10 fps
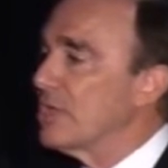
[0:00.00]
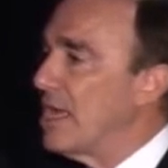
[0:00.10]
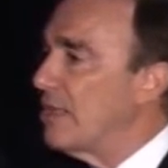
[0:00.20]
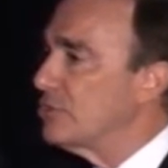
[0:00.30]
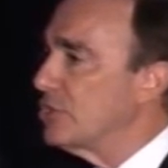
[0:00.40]
of the
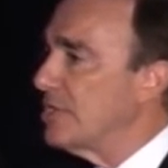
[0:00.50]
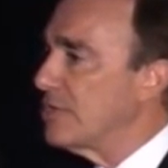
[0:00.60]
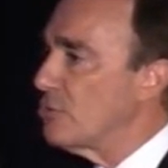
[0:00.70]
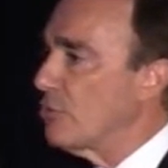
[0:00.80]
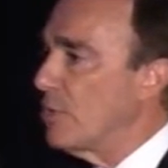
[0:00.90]
collagen
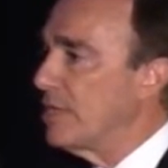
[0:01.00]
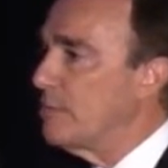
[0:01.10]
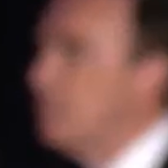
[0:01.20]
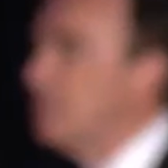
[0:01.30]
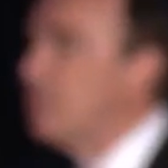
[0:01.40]
has
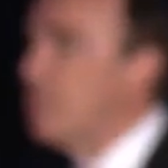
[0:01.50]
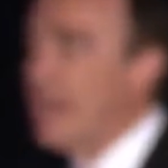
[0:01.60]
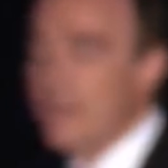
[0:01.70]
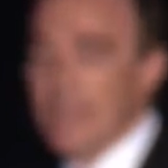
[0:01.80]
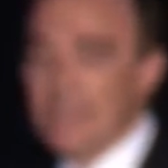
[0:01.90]
already been
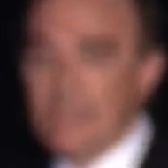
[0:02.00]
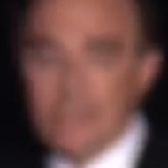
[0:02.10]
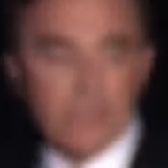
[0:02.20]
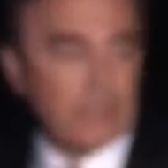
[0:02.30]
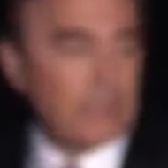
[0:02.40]
fragmented.
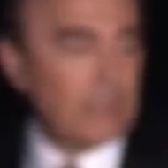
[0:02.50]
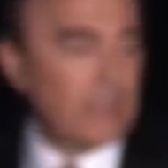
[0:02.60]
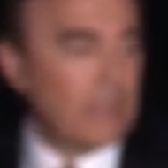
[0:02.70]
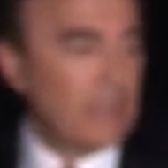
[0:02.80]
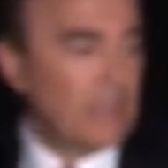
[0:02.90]

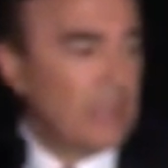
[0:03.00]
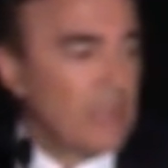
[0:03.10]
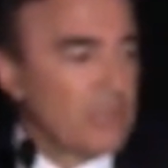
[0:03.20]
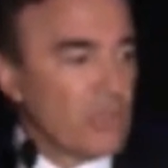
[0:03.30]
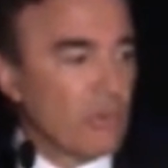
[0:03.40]

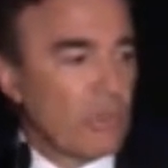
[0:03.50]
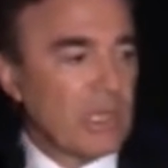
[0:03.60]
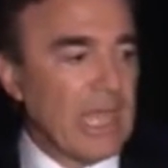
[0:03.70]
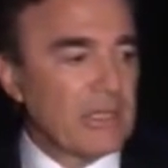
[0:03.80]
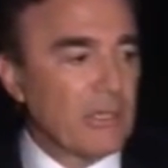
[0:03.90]
So
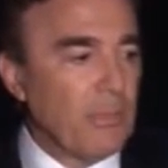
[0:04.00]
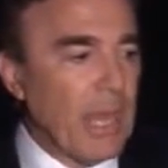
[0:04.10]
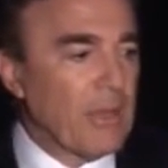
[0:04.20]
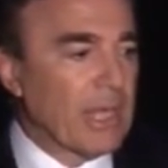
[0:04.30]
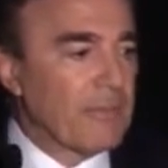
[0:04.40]
again,
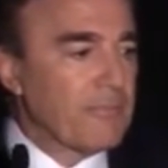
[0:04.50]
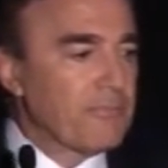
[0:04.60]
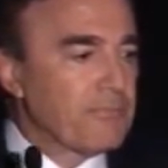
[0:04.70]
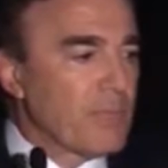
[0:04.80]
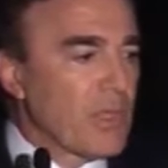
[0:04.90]
comparing.
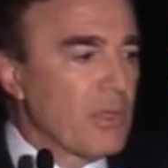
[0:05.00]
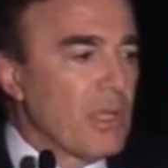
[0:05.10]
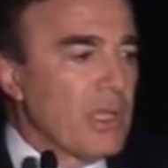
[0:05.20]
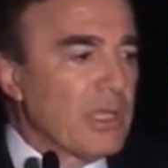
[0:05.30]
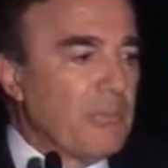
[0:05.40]

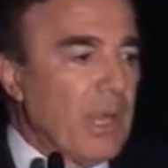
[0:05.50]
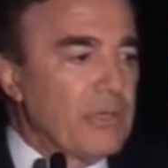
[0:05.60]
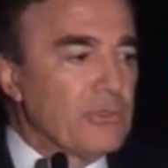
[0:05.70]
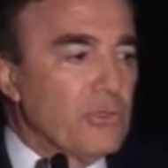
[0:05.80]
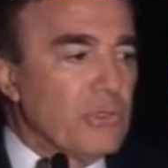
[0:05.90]

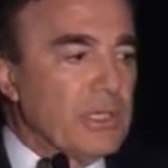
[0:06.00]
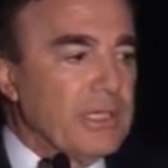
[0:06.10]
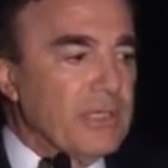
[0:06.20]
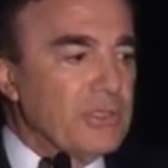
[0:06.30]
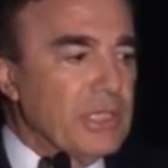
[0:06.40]
Compared to the
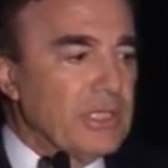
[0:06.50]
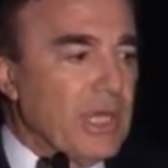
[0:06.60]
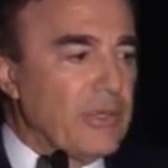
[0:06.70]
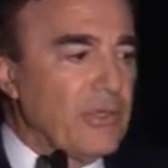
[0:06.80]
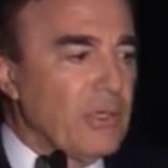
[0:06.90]
guillotine
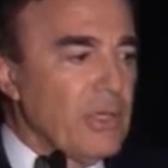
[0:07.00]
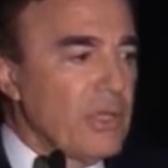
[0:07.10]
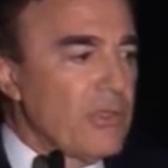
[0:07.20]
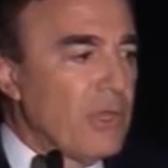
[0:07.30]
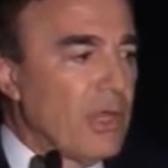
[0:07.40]
cutter,
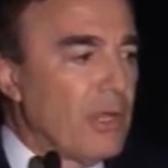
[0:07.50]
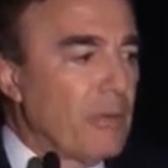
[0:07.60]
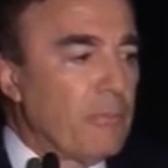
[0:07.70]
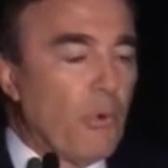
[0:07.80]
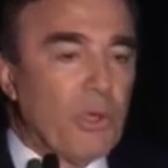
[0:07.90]

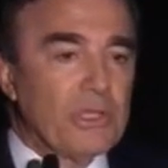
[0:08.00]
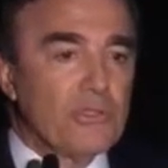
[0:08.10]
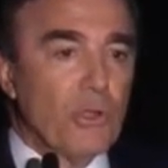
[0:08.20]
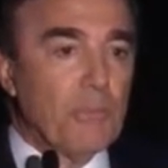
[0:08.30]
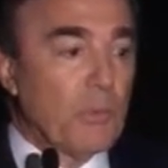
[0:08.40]
the port
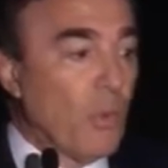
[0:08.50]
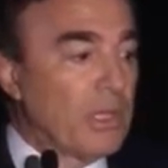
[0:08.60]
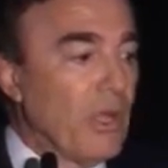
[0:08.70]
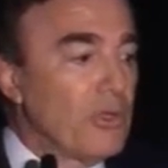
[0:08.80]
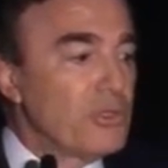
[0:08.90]
is open
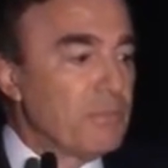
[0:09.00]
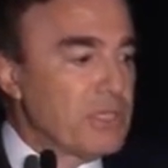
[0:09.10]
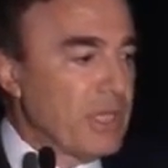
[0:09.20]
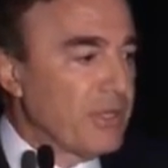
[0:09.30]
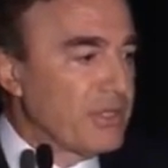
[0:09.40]
one hundred
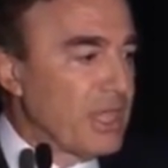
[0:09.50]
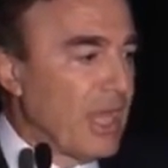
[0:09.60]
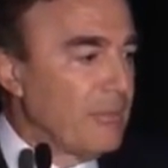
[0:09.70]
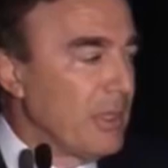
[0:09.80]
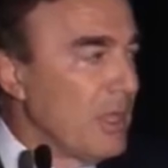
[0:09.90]
percent of the
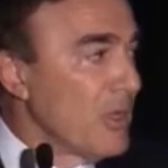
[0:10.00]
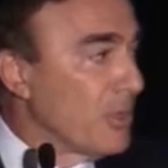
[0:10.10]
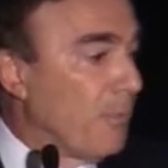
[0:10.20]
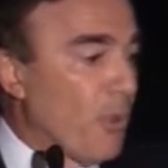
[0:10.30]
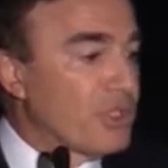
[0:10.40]
time.
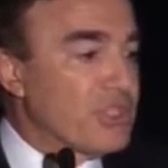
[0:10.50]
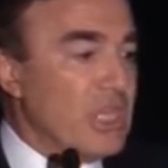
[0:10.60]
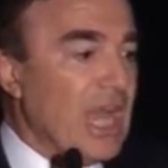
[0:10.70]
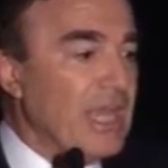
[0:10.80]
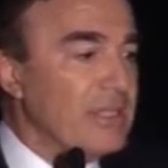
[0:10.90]
The port
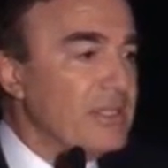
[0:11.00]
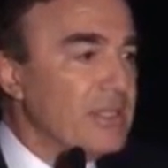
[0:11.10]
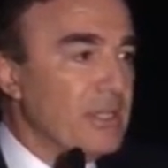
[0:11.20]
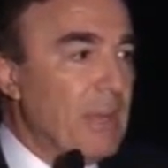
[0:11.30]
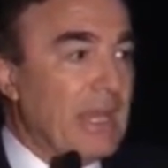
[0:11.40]
size
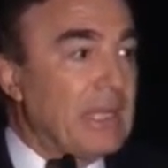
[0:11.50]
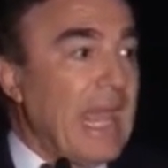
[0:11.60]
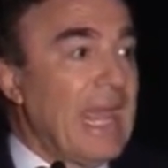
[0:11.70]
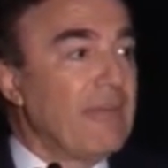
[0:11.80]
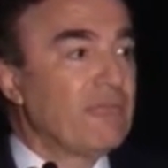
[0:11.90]
is about
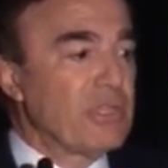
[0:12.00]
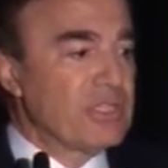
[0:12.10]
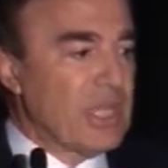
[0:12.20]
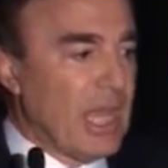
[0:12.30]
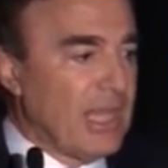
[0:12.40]
half the
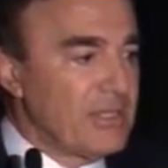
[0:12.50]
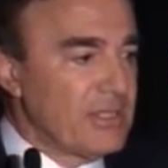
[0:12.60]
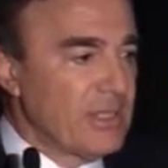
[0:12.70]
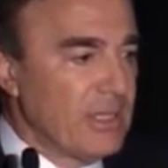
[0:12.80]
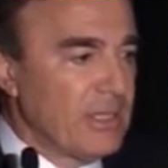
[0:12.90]

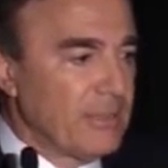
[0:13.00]
size,